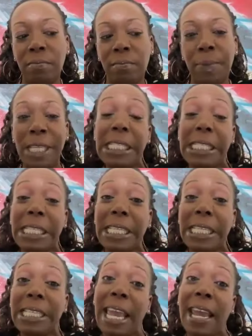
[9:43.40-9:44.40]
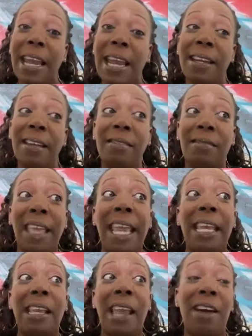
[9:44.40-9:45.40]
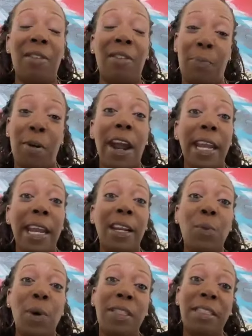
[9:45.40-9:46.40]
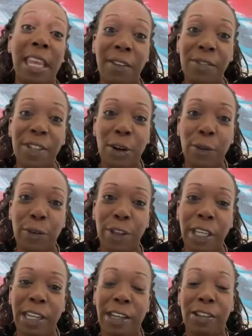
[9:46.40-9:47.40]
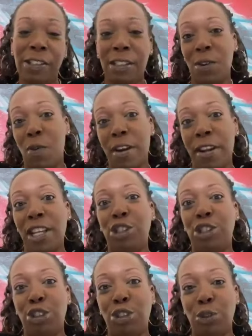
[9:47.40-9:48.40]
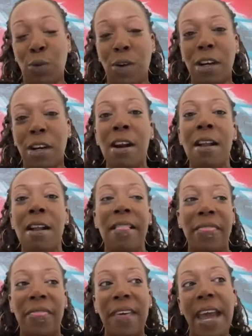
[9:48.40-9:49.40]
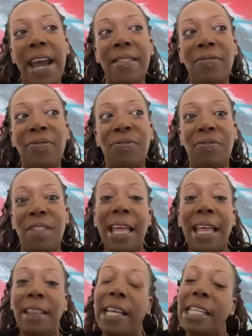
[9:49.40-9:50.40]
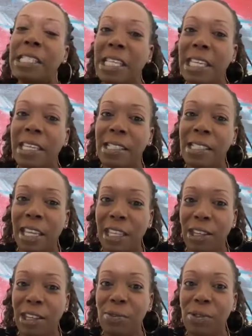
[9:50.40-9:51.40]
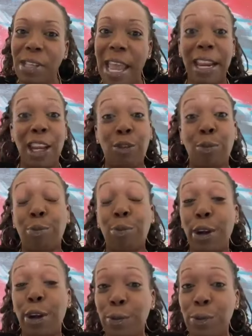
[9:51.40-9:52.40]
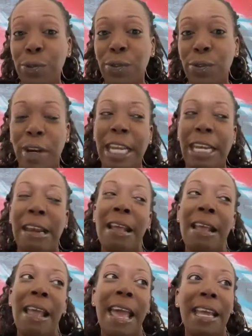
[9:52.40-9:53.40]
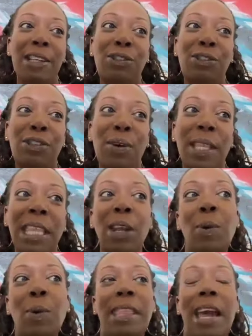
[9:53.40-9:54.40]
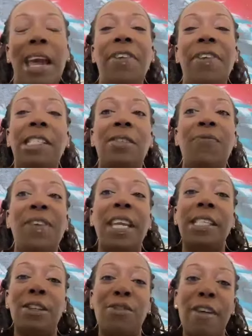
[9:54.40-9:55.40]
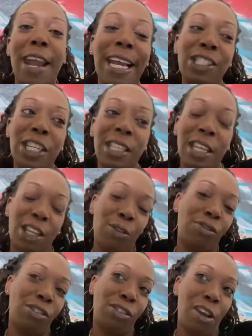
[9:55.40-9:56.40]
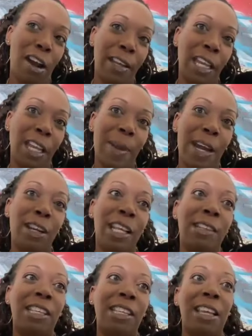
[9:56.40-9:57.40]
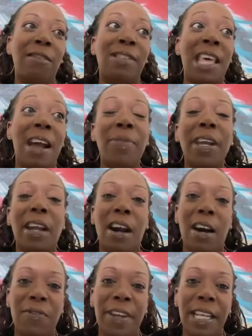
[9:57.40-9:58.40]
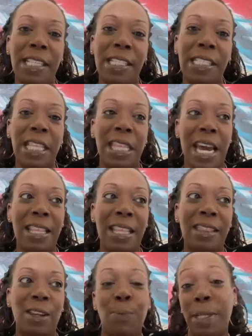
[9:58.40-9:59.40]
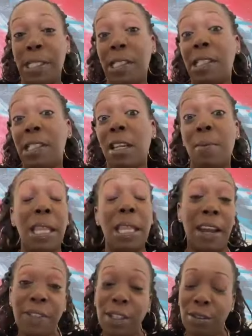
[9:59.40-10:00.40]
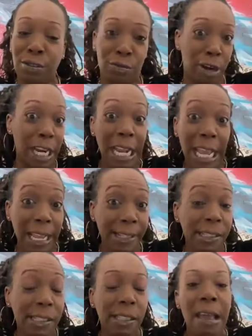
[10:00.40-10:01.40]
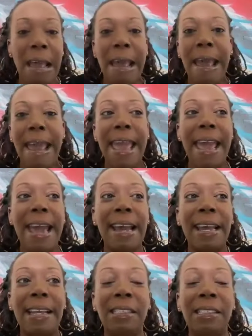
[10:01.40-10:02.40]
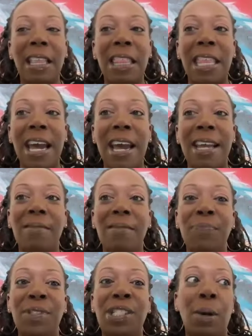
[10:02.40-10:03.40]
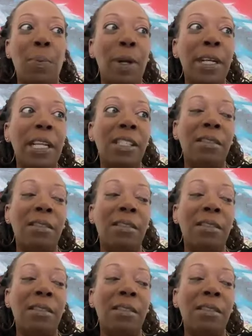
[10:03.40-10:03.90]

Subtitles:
businesses, and they have a pride in what they've done over the years, and they want to ensure that that legacy continues and it grows, right? And so I think with that face-to-face interaction that you were just talking about, it gives them the confidence that their business is going to be left in great hands, and that someone is